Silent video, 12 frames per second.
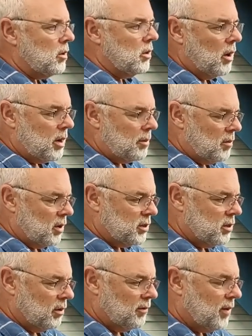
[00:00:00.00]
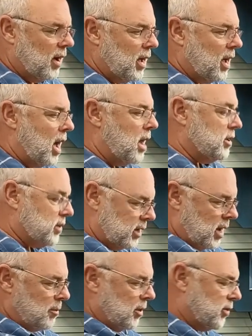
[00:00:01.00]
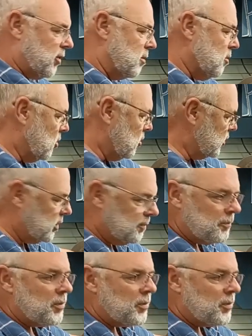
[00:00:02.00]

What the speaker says: got myself a, and it's a number three Morse.